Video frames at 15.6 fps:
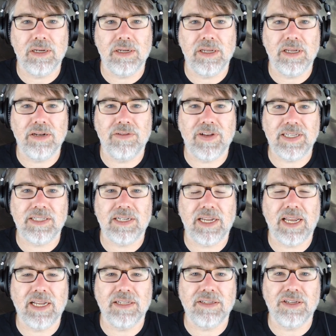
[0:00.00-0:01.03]

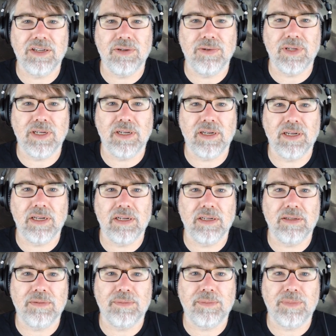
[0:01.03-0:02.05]
investigates using
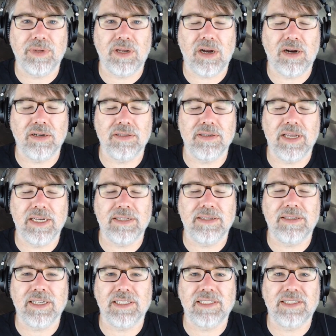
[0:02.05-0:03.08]
cards like
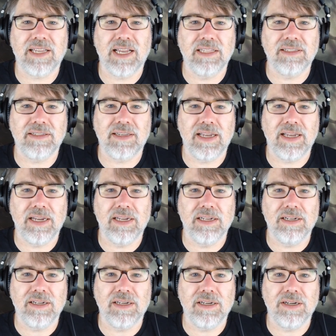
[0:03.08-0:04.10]
Sixth Sense
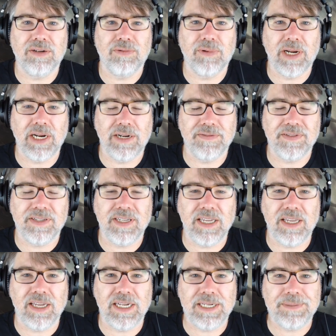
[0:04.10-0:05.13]
and Rite of
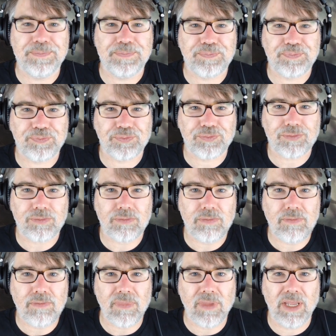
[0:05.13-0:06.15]
Seeking.
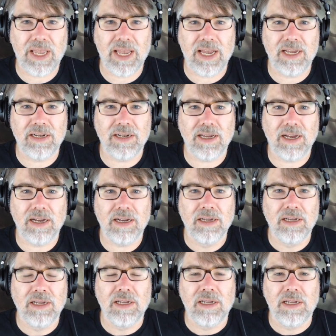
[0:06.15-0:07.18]
And
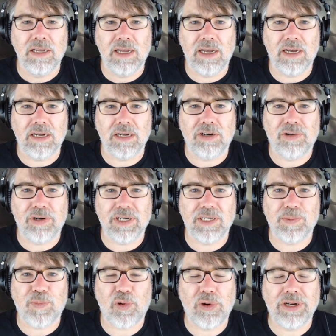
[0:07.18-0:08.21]

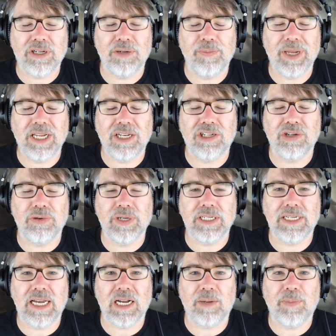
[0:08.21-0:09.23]
Chris pointed me to a
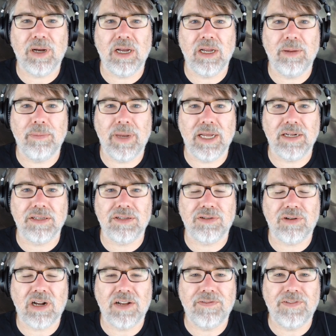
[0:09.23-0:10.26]
deck by
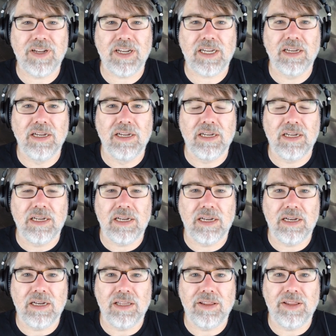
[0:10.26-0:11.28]
Matastrophic
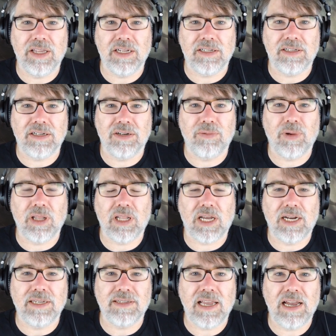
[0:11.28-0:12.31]
that
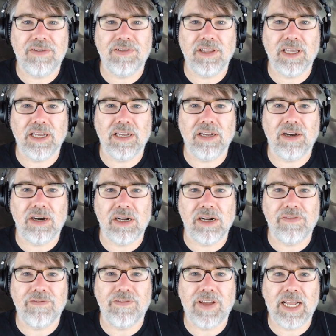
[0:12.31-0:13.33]
relies heavily on
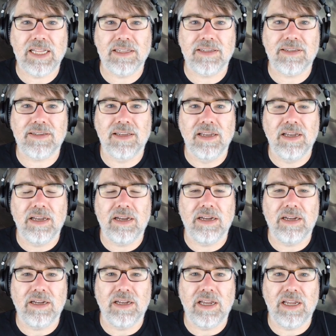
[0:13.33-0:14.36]
events
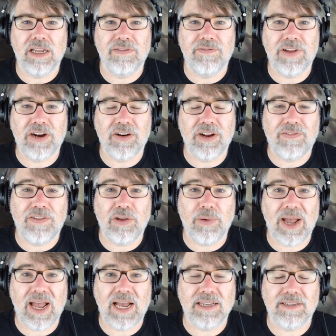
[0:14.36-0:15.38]
and very
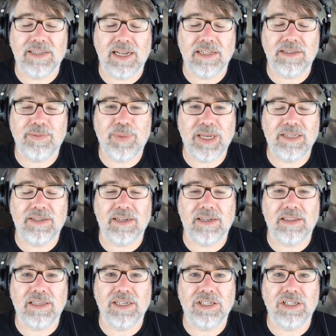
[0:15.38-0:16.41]
few assets,
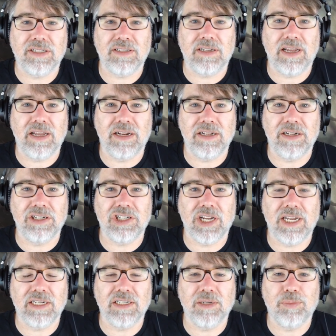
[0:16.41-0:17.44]
basically just an
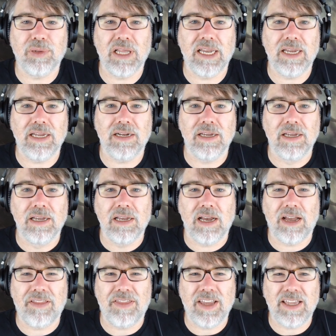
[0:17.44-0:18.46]
enchanted blade.
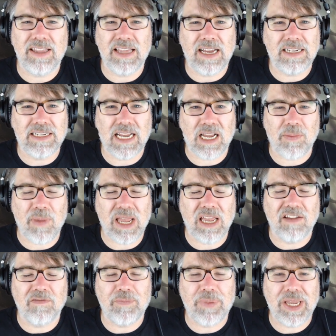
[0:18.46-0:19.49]
I think that deck may
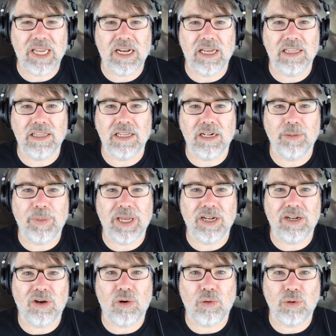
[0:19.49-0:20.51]
have been a little
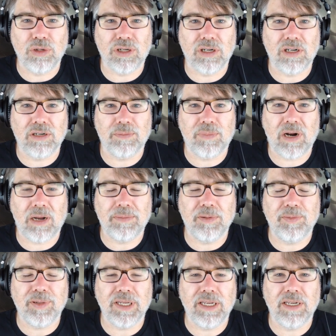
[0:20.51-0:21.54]
bit older,
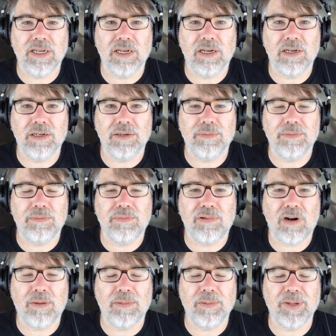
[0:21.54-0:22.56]
probably
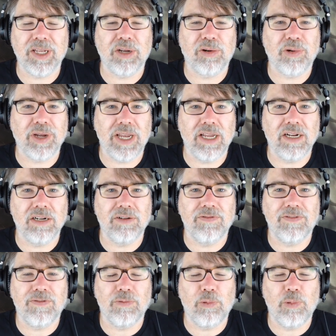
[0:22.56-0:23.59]
created
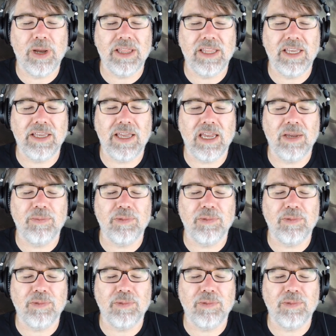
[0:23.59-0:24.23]
when the game